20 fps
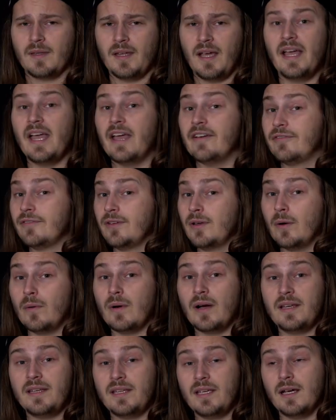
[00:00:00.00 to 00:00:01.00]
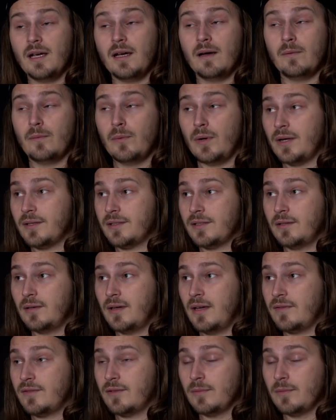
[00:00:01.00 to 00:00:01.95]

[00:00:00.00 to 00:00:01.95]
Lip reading: I have no idea what you have